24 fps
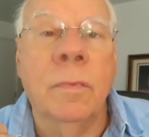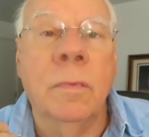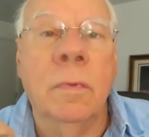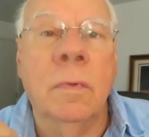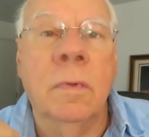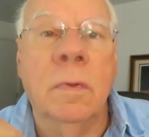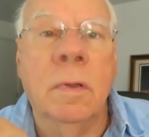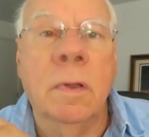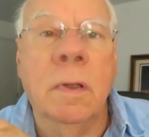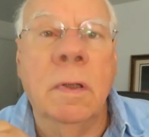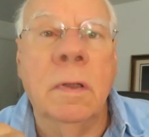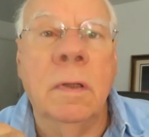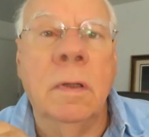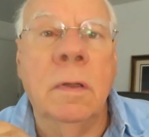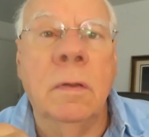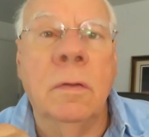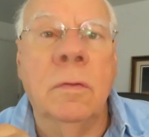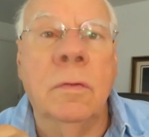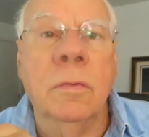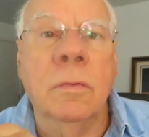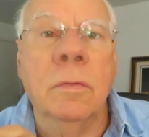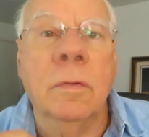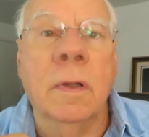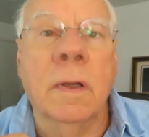they
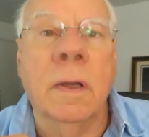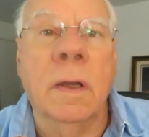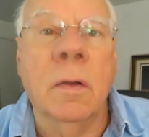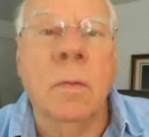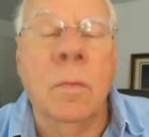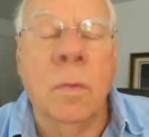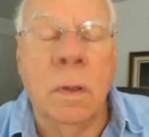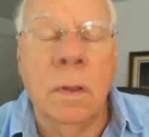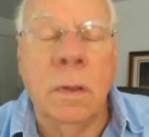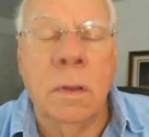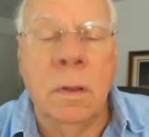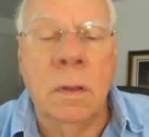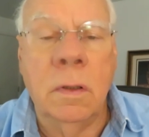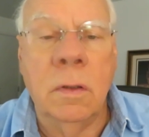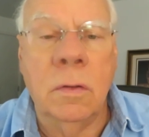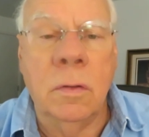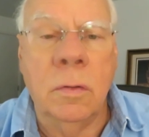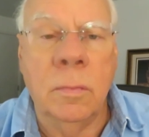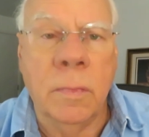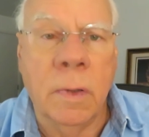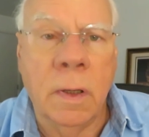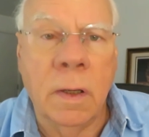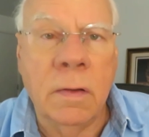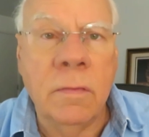do not want to
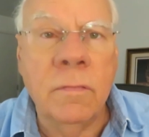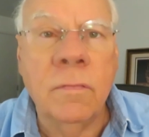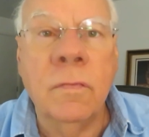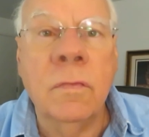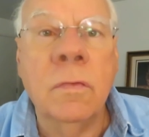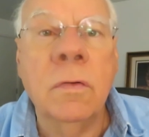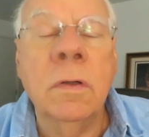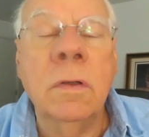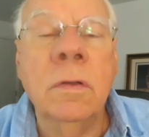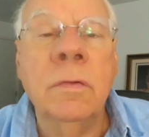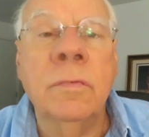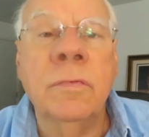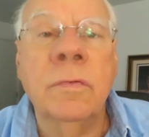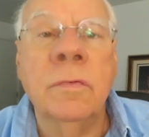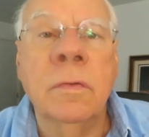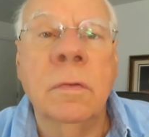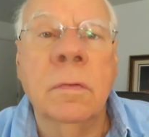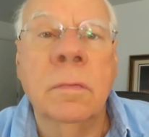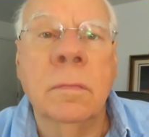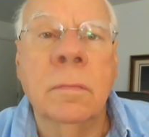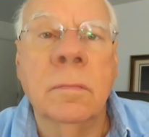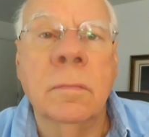hear my voice.